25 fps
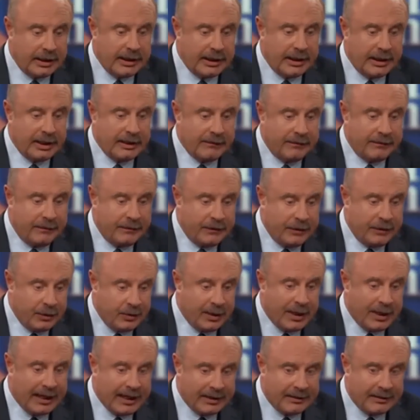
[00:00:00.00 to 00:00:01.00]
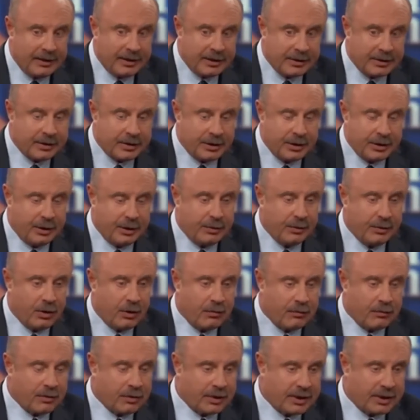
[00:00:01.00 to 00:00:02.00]
if you had this to do
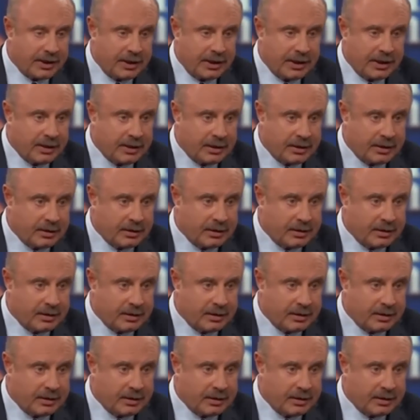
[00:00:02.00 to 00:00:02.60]
over again,